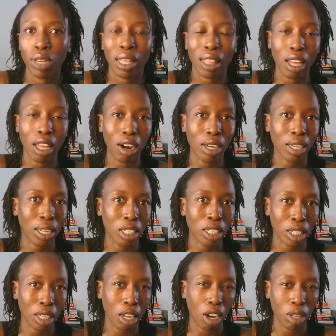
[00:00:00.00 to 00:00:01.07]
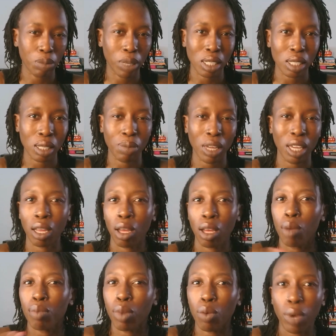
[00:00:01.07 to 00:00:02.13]
They are engaging, they are participating,
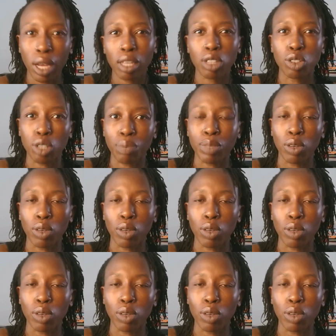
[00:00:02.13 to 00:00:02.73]
but where are they dropping